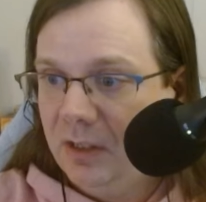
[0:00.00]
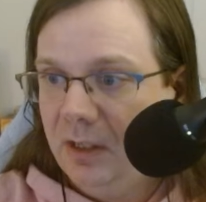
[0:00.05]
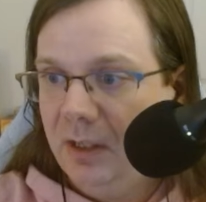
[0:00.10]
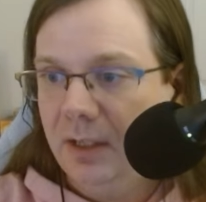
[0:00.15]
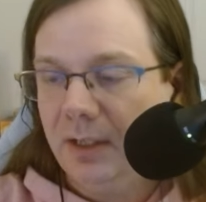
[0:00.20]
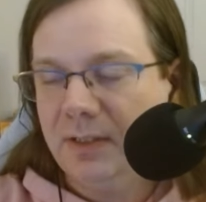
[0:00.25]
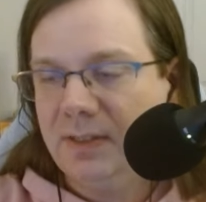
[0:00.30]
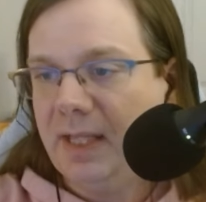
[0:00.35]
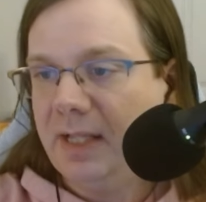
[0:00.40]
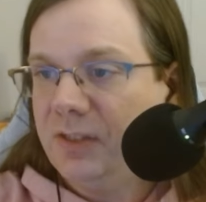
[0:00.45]

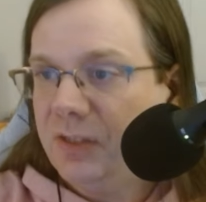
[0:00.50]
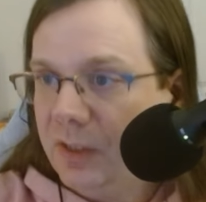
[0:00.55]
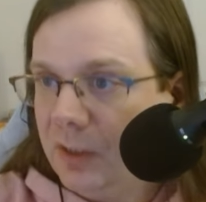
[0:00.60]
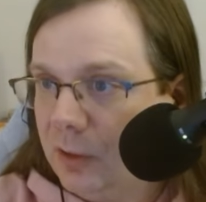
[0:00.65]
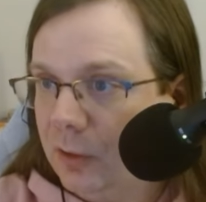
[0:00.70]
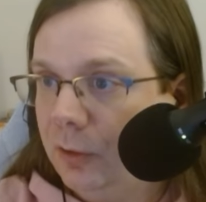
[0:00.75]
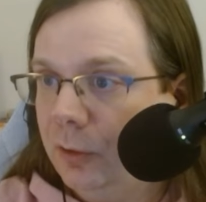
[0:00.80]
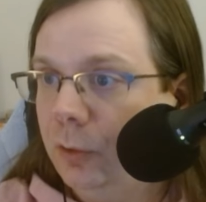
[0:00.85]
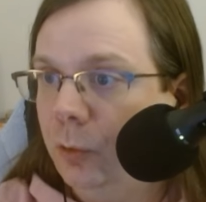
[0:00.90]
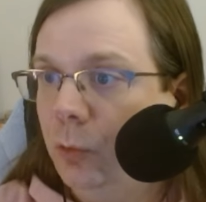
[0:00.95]
Because that's
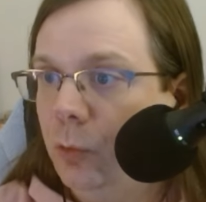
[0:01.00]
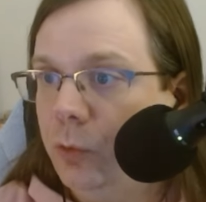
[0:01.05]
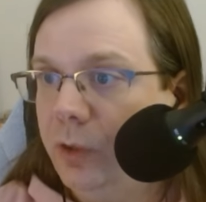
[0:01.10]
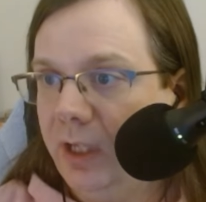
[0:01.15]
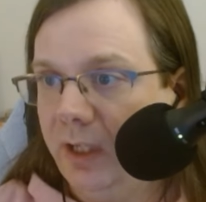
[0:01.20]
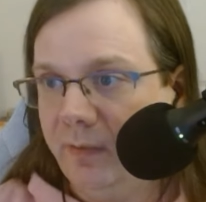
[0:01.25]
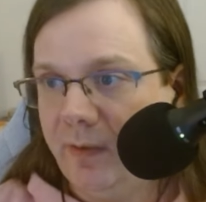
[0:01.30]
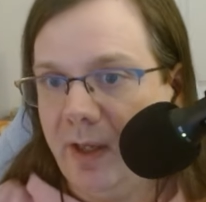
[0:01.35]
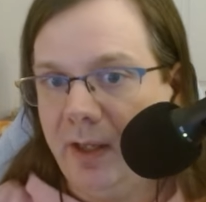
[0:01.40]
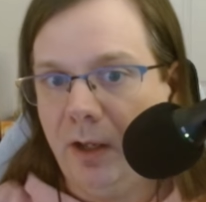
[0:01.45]

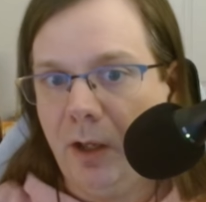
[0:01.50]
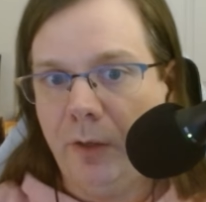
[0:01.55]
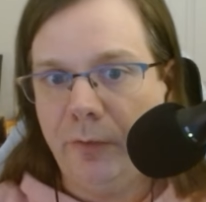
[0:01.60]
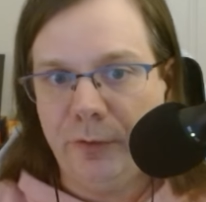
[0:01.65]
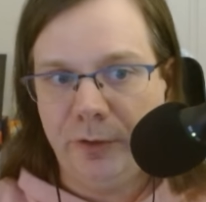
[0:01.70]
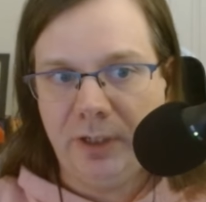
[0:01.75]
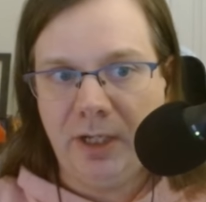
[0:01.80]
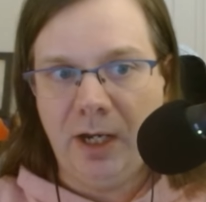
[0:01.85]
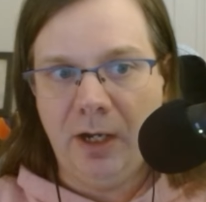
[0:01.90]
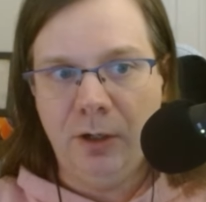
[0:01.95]
including that other
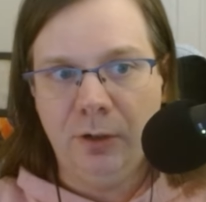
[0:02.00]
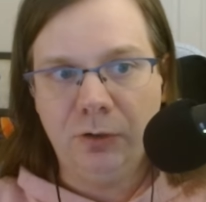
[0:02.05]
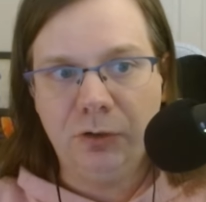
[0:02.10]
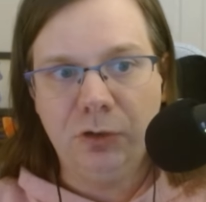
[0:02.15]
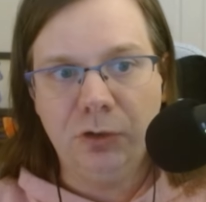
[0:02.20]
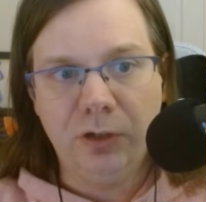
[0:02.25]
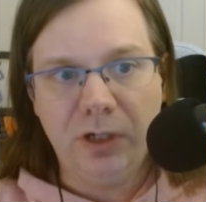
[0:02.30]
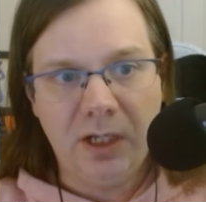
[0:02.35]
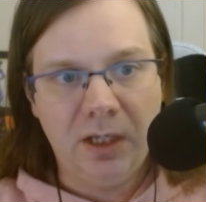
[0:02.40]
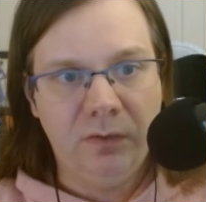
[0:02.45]

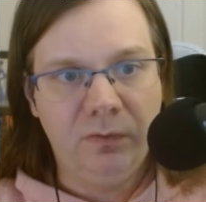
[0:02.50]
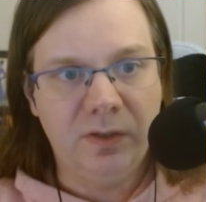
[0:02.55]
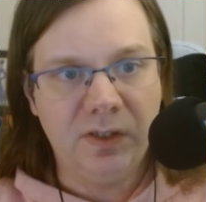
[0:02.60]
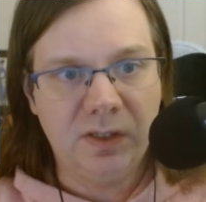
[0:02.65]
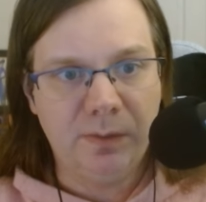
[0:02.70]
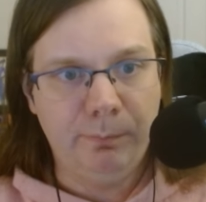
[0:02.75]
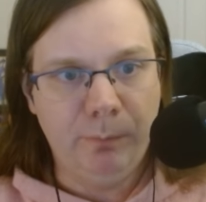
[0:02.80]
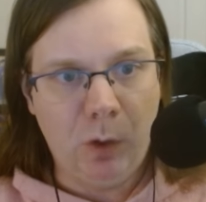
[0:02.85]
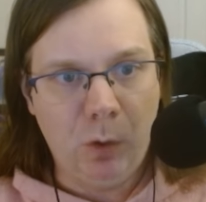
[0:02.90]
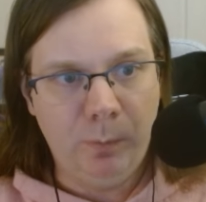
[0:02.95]
character in
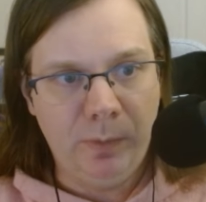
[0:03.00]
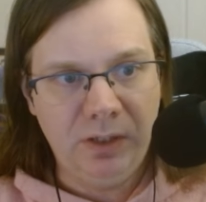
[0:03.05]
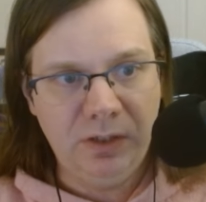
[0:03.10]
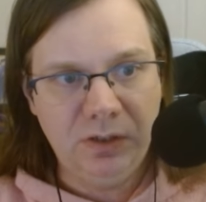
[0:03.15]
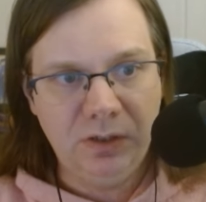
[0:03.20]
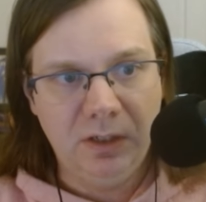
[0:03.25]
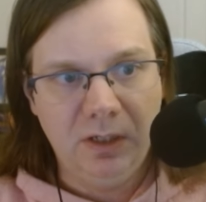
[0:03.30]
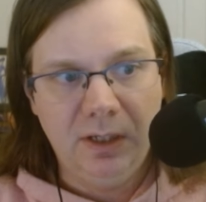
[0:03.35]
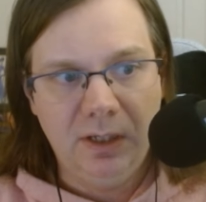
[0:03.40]
this moment